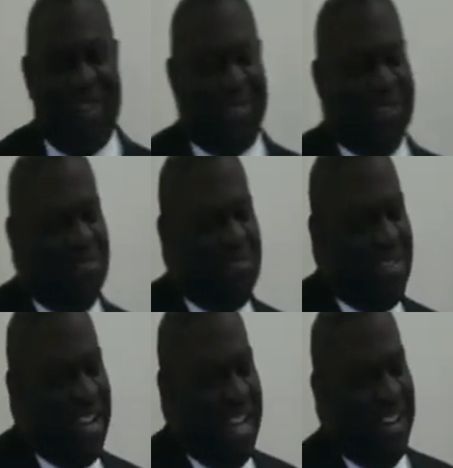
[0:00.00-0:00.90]
Robert
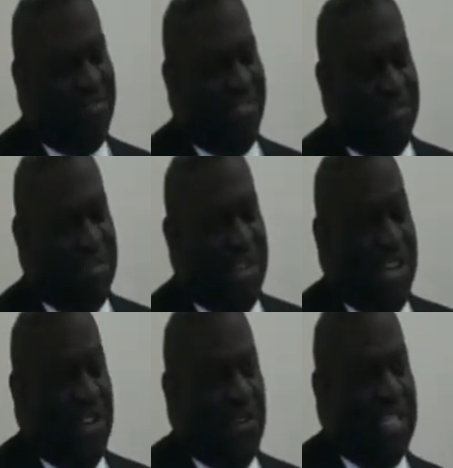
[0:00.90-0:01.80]
Cooper from
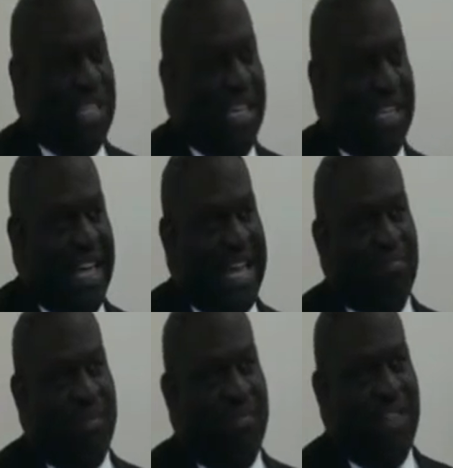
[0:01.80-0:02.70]

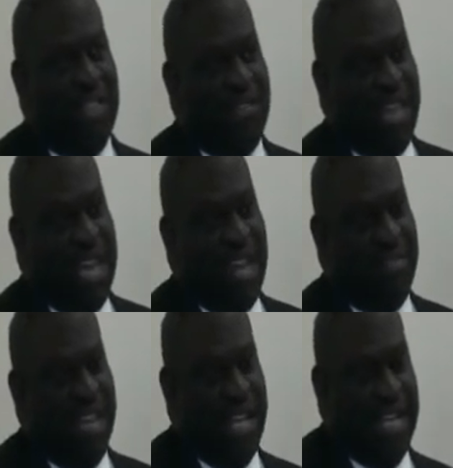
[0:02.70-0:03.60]
UCLA, a professor
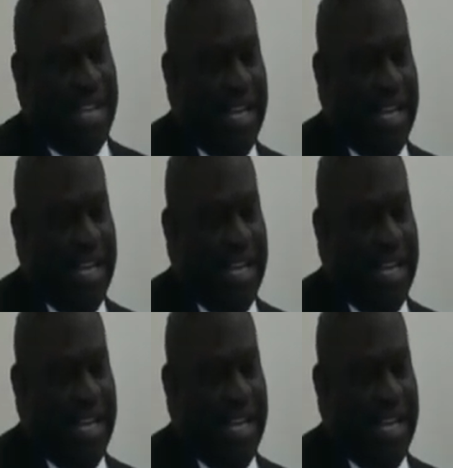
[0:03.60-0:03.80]
there in